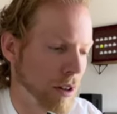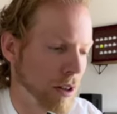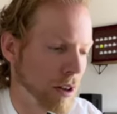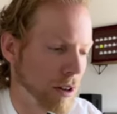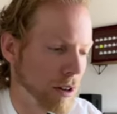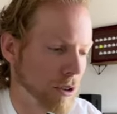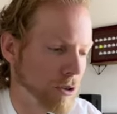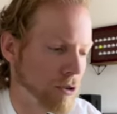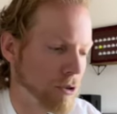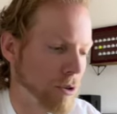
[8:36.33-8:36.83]

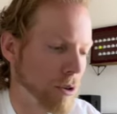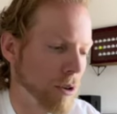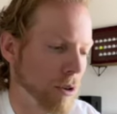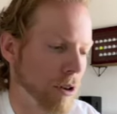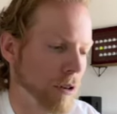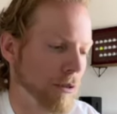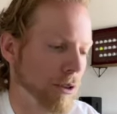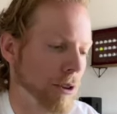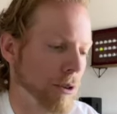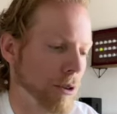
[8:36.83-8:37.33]
Control
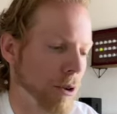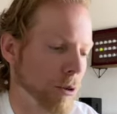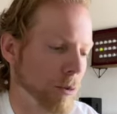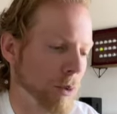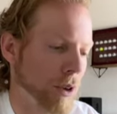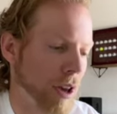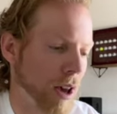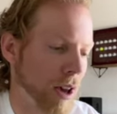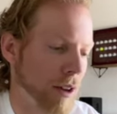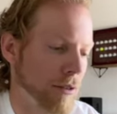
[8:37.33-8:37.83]
over your own
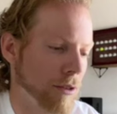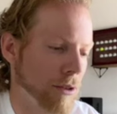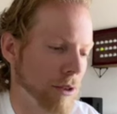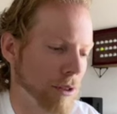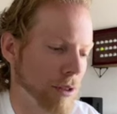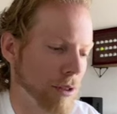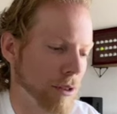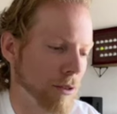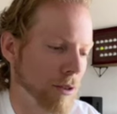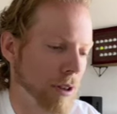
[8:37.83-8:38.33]
behavior is
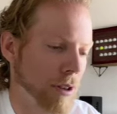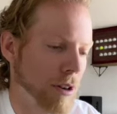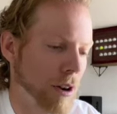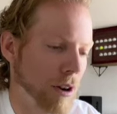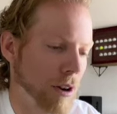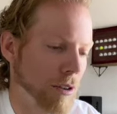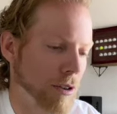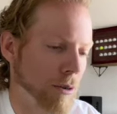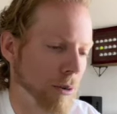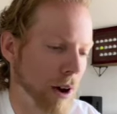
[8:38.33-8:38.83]
the only
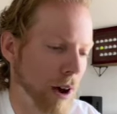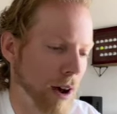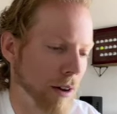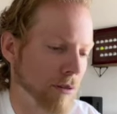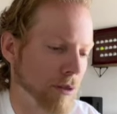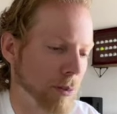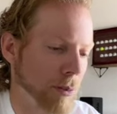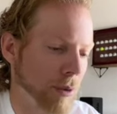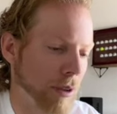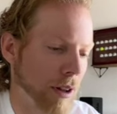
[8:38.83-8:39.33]
card you have to
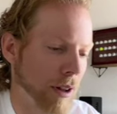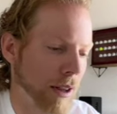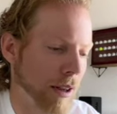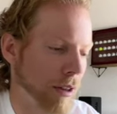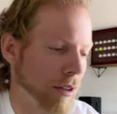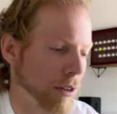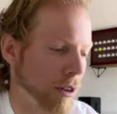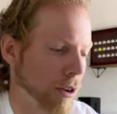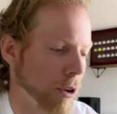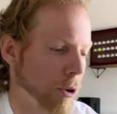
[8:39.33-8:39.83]
play in
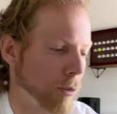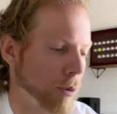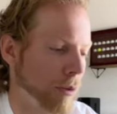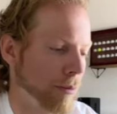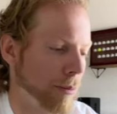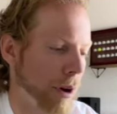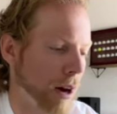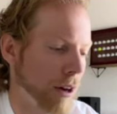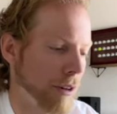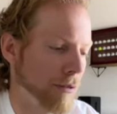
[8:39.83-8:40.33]
the hope of
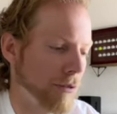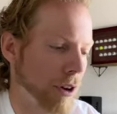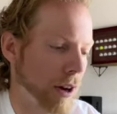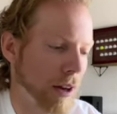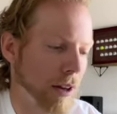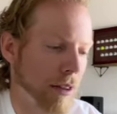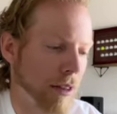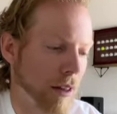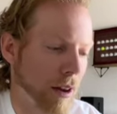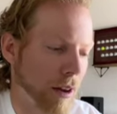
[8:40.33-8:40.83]

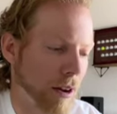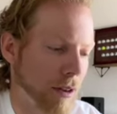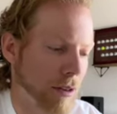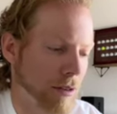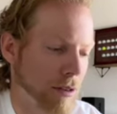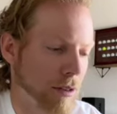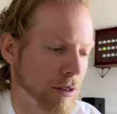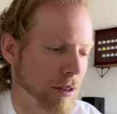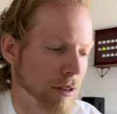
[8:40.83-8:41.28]
modifying theirs.